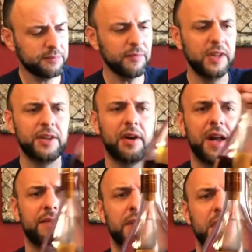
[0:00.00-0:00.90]
you
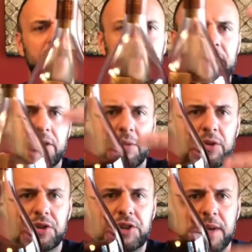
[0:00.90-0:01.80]
know,
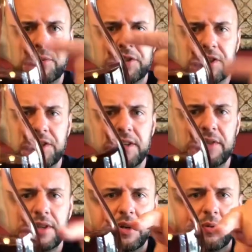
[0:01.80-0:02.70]
the shape is
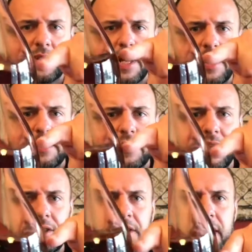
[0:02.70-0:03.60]
deceiving. You know, we're kind of
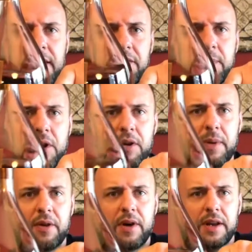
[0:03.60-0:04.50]
getting into the heavy part
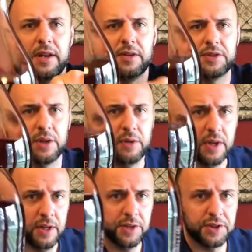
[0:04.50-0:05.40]
about right here. So
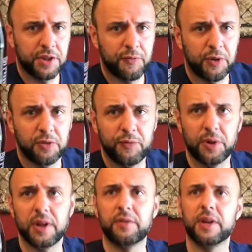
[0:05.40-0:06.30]
it's good to
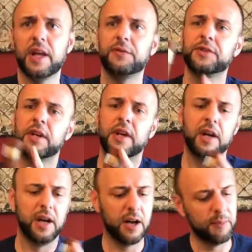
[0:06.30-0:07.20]
fill level left.
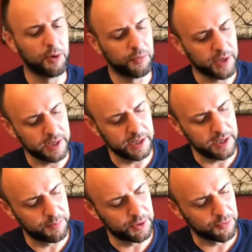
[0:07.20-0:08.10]
Hopefully I can
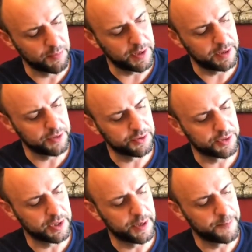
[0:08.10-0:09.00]
keep this for many years
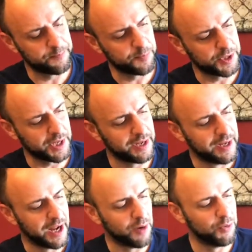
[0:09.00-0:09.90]
to come, because
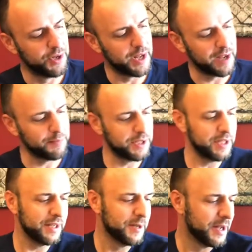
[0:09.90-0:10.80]
I would not
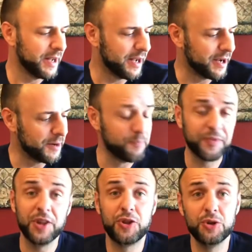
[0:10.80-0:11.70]
be
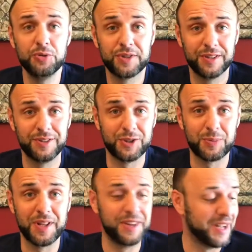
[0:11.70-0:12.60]
enthused to
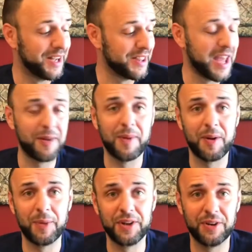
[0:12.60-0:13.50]
spend that amount
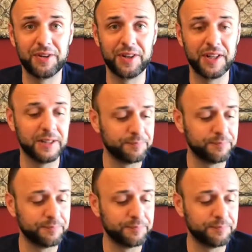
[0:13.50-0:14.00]
of money on it again.